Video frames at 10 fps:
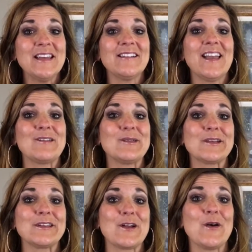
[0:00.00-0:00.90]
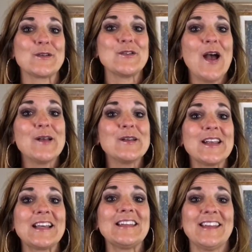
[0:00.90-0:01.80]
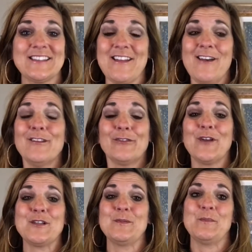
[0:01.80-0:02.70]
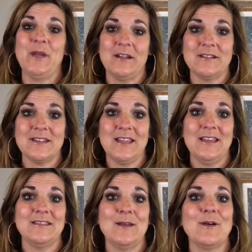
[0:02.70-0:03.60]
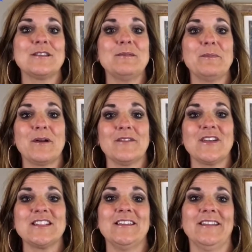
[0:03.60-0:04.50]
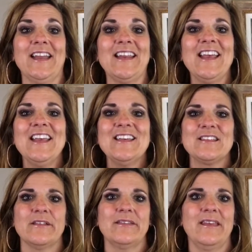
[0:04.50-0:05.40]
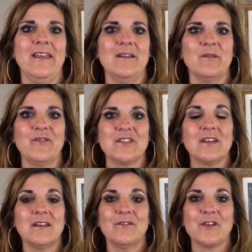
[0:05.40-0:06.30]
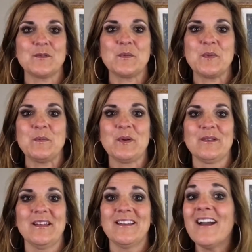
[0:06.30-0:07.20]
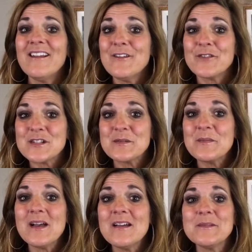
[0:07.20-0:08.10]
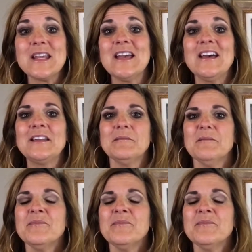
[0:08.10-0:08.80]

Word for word: tailgate, and we were going to go try and collect other freshman parents in case they wanted to be part of our tailgate. So at the game, if we saw any freshman people, we were like, are you a freshman mom or dad?